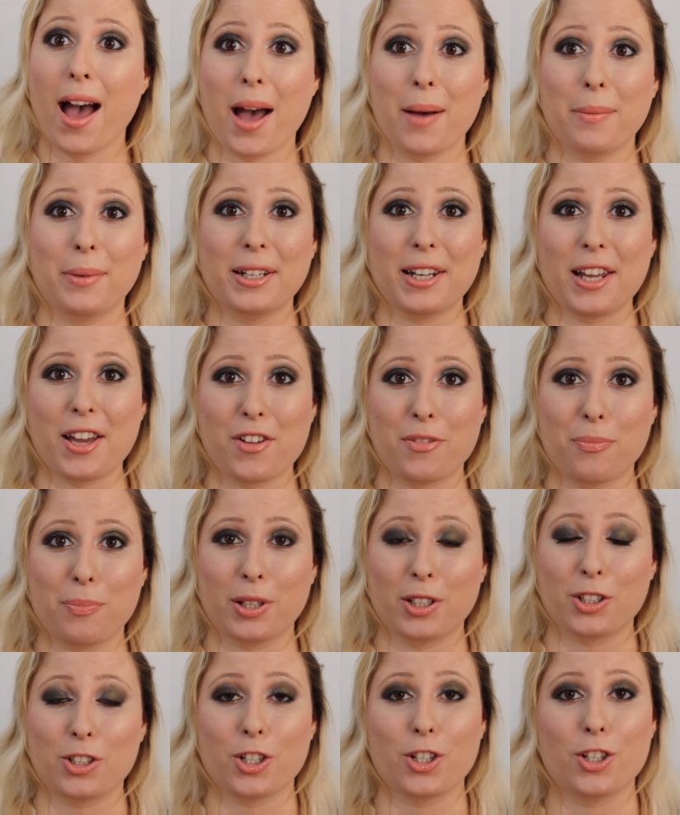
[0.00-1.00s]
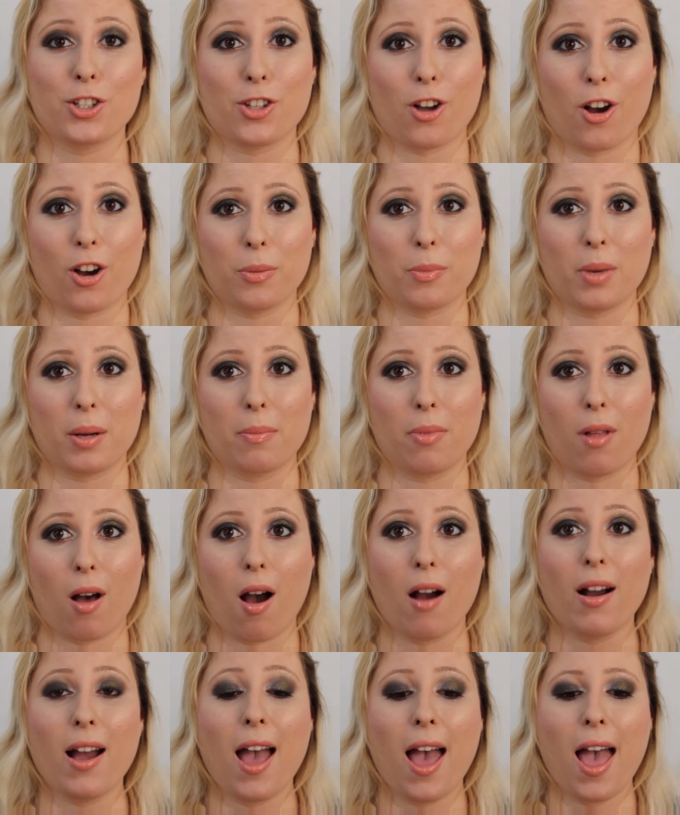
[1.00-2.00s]
I'm gonna have pictures on my
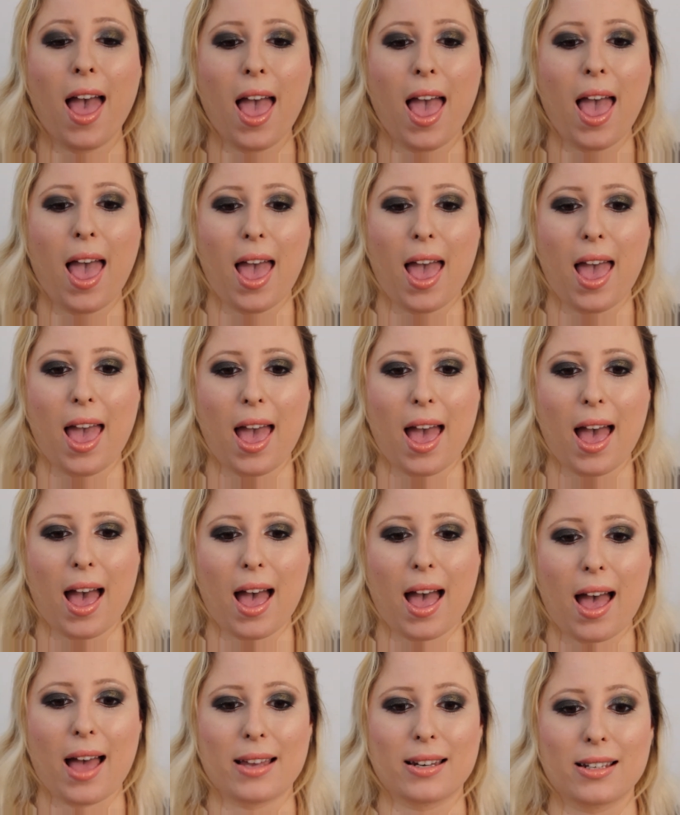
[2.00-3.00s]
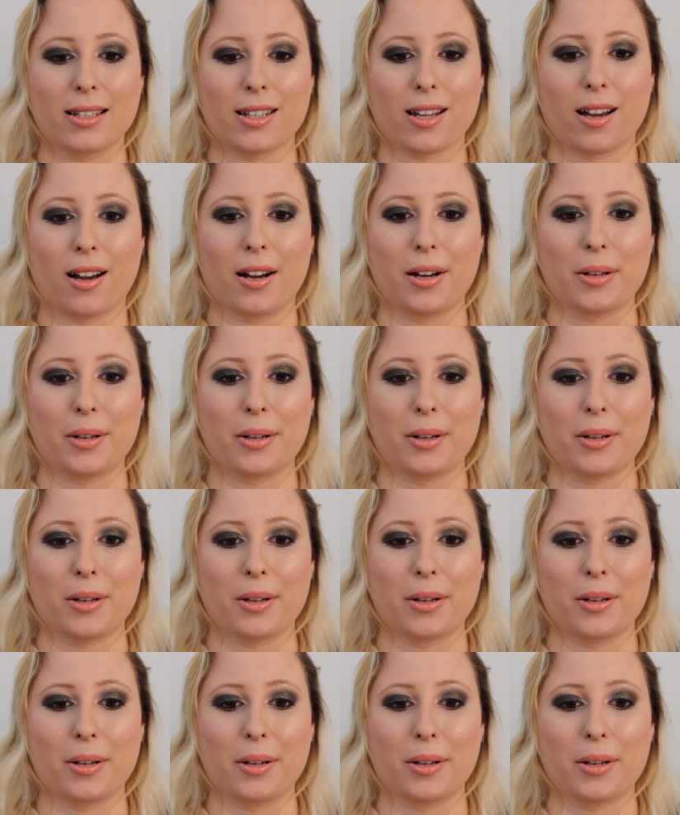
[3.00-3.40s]
blog. And